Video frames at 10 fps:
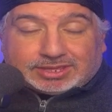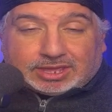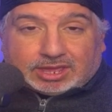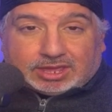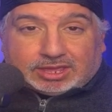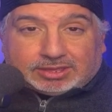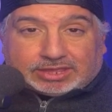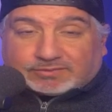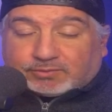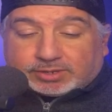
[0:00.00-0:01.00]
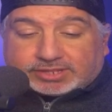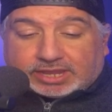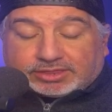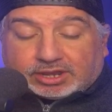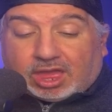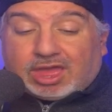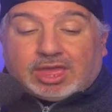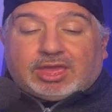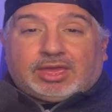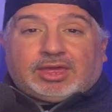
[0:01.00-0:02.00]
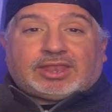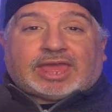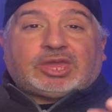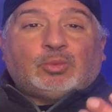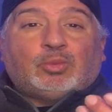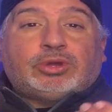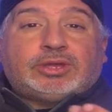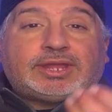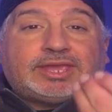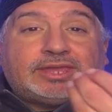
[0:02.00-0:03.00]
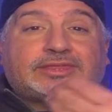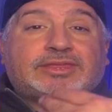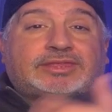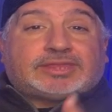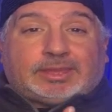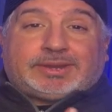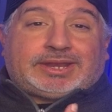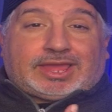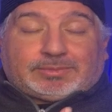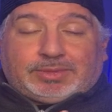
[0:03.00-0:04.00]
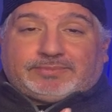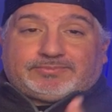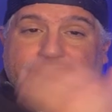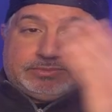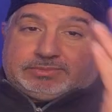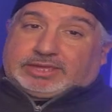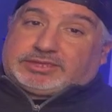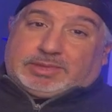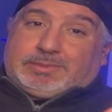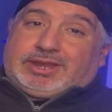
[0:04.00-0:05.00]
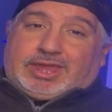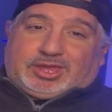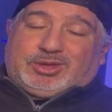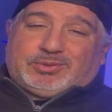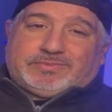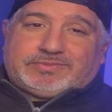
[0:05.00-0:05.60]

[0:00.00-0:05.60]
uh, at the full extent of the law, like it would against somebody like me, like somebody like you.